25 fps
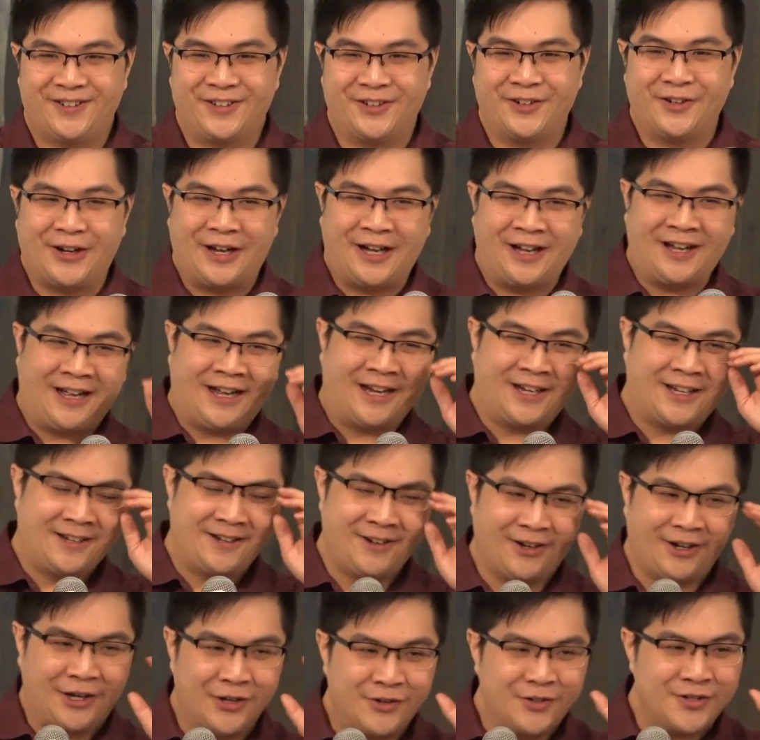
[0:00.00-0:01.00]
You know, I can
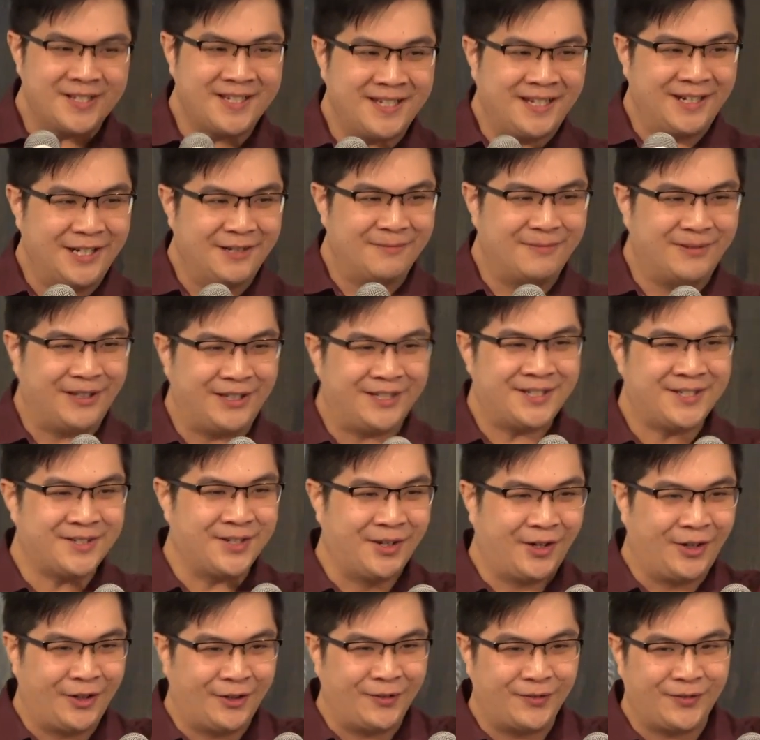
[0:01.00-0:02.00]
understandably
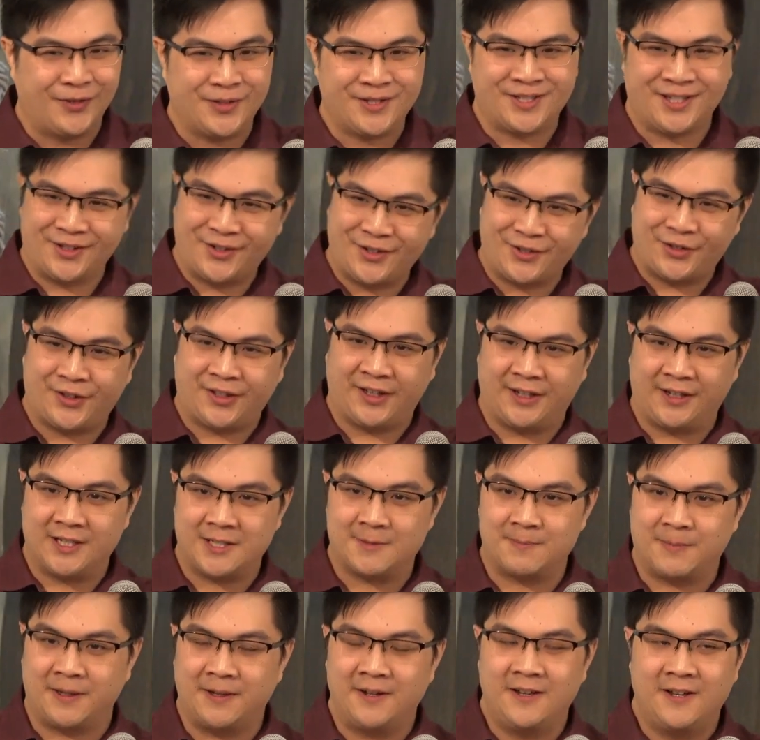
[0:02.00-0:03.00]
solve those other
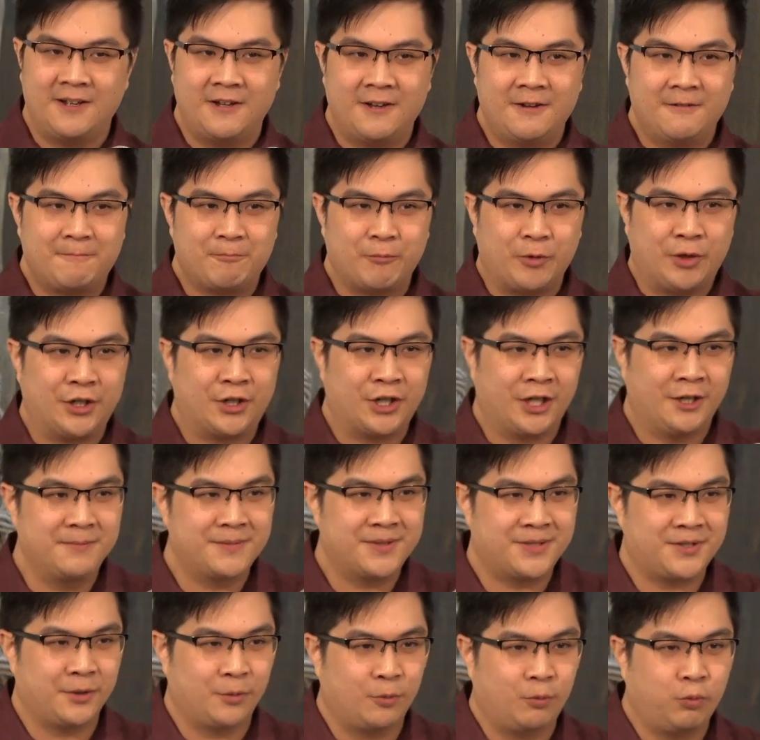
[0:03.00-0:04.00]
things, but when it
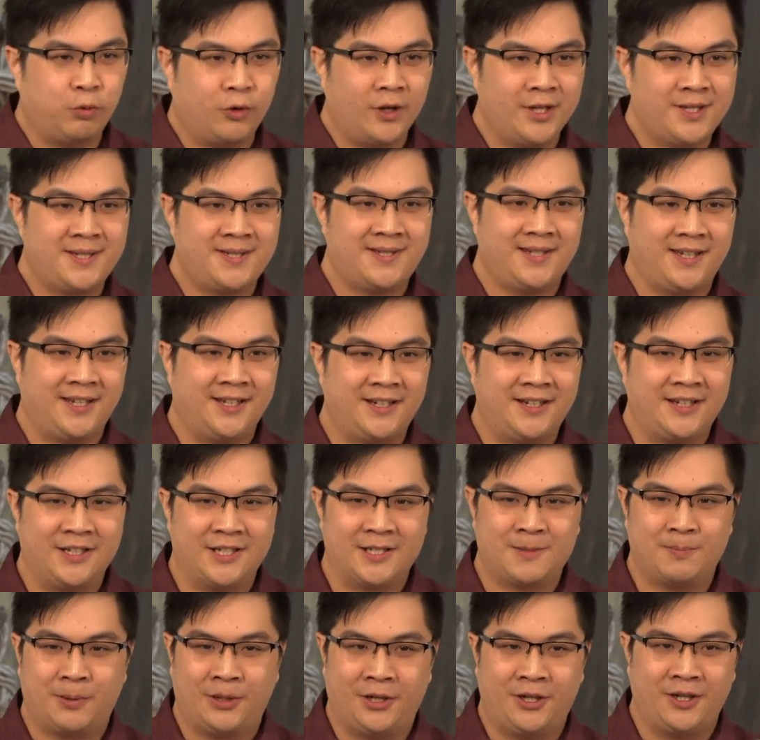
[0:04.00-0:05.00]
comes to what's in
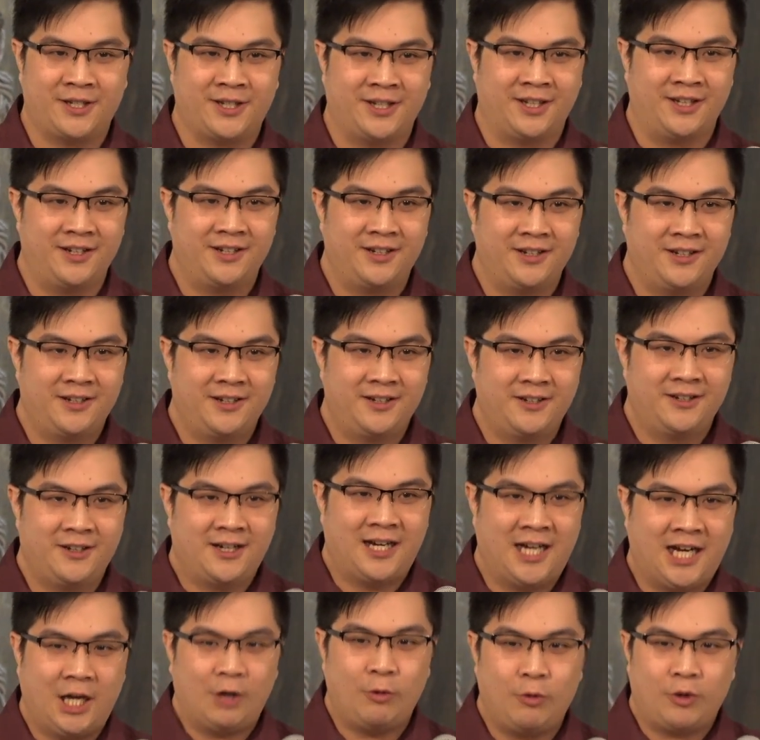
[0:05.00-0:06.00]
his pocket,
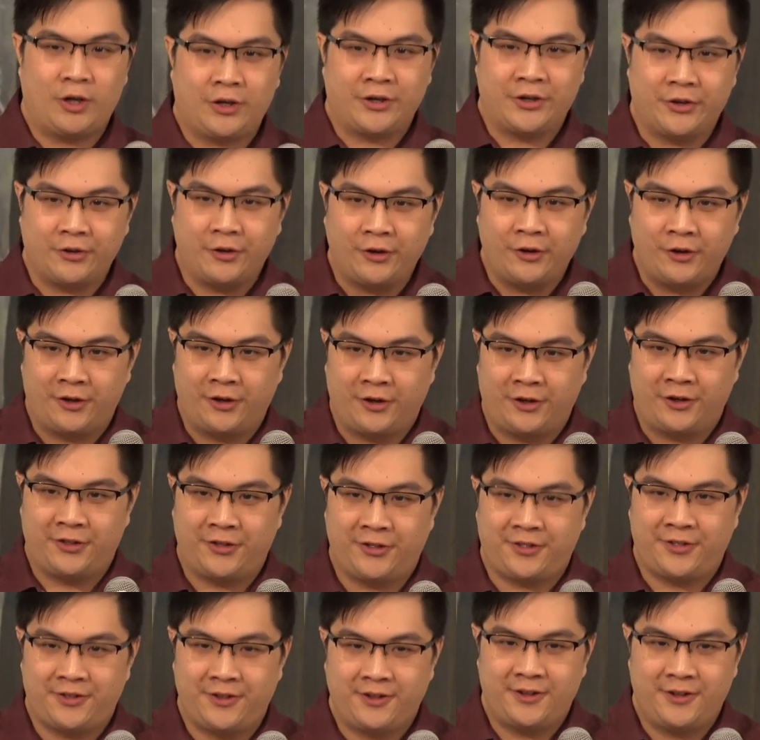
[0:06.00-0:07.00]
how on
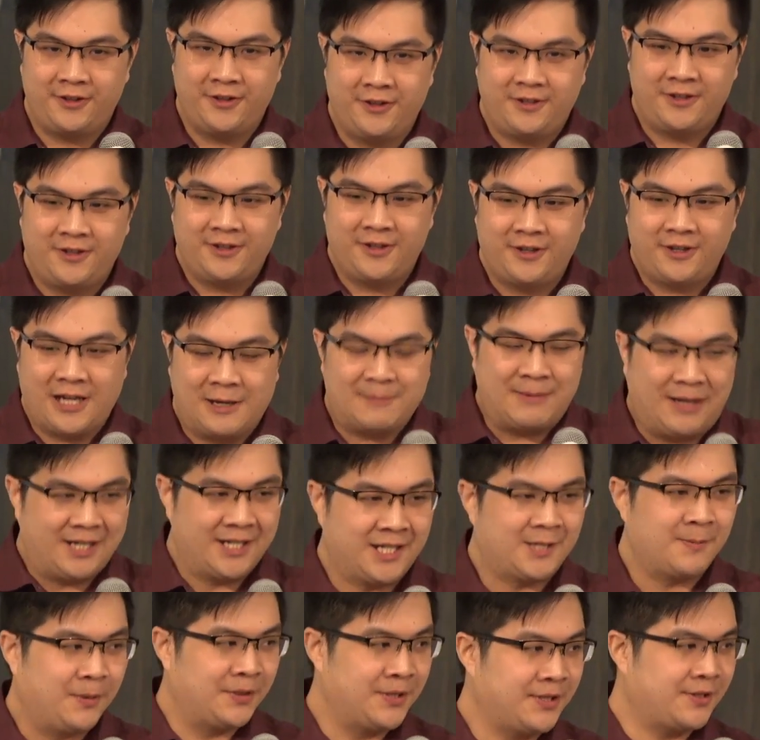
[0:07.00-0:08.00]
earth am I
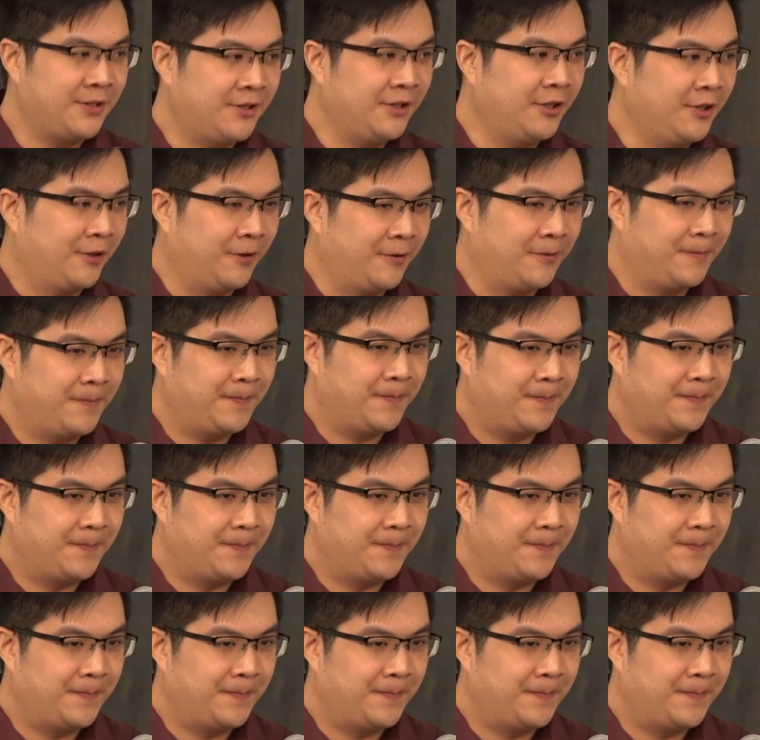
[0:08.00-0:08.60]
supposed to know?